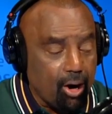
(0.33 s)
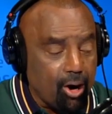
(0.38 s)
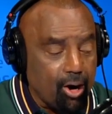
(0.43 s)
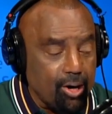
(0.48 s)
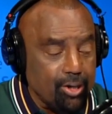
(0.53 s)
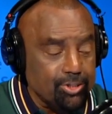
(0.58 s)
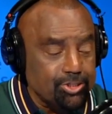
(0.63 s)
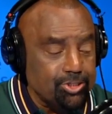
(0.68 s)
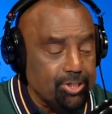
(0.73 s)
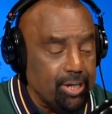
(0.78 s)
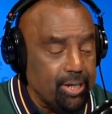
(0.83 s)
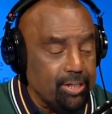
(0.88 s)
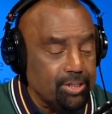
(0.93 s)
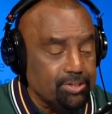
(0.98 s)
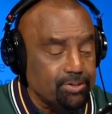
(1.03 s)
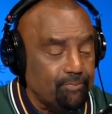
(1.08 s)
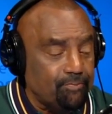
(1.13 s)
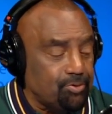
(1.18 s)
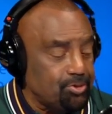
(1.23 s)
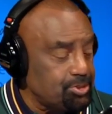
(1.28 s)
RJ
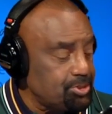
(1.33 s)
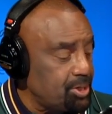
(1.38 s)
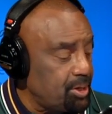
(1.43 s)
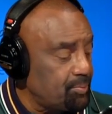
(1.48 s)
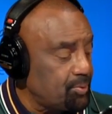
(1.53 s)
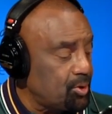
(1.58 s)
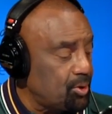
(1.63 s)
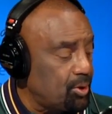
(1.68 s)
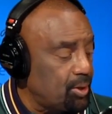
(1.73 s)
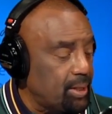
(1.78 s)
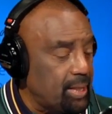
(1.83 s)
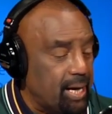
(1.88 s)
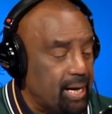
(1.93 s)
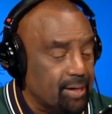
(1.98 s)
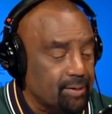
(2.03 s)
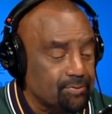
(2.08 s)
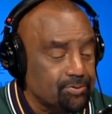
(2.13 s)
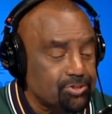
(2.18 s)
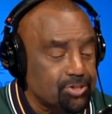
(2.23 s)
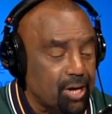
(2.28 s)
is the first time call
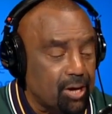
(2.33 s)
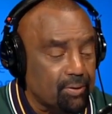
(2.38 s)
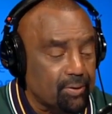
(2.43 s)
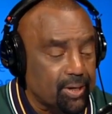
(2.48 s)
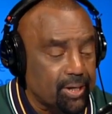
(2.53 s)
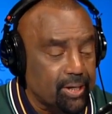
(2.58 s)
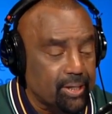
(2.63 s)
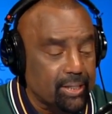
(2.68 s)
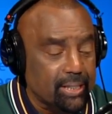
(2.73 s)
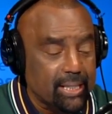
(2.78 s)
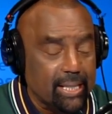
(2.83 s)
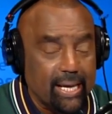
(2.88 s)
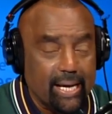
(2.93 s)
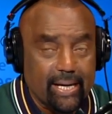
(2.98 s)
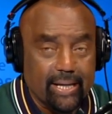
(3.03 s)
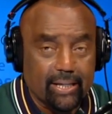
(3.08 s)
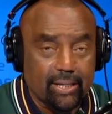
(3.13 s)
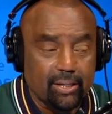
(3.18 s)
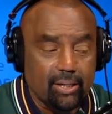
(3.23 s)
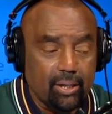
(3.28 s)
out of South
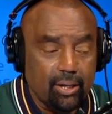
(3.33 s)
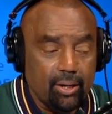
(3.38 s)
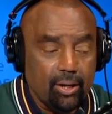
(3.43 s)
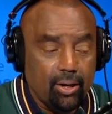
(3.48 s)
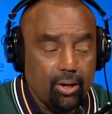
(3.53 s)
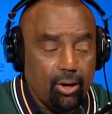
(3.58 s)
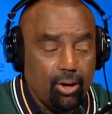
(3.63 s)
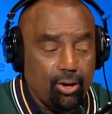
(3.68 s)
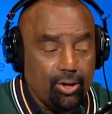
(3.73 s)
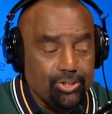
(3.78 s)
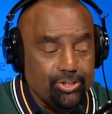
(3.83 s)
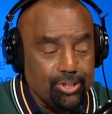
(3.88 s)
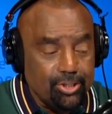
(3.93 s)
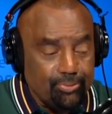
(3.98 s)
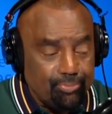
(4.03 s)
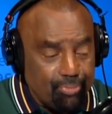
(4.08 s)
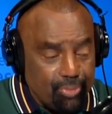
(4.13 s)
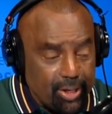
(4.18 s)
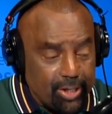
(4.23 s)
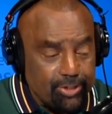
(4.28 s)
Carolina.
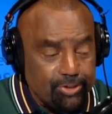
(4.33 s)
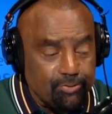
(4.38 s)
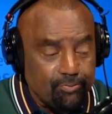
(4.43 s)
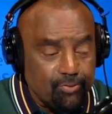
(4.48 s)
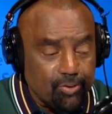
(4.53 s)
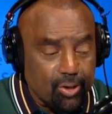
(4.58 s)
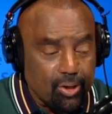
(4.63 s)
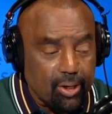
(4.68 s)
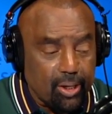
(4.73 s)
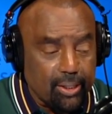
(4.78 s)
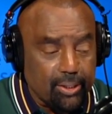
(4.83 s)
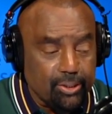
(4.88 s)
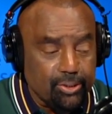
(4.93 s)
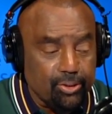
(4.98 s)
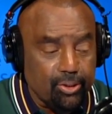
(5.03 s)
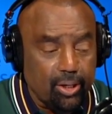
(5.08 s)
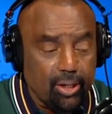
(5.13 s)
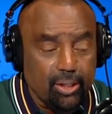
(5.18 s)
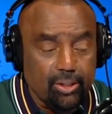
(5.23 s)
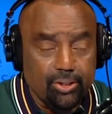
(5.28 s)
RJ, thank you for calling.
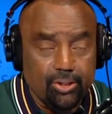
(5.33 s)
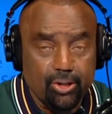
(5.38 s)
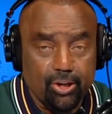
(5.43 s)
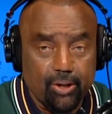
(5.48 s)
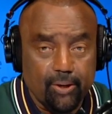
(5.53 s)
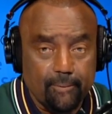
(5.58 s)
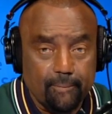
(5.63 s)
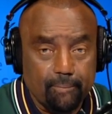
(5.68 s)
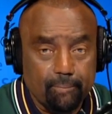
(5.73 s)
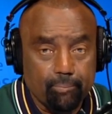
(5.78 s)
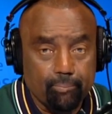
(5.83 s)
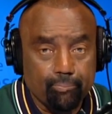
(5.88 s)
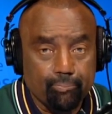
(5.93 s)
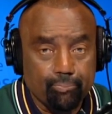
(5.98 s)
You're on the air.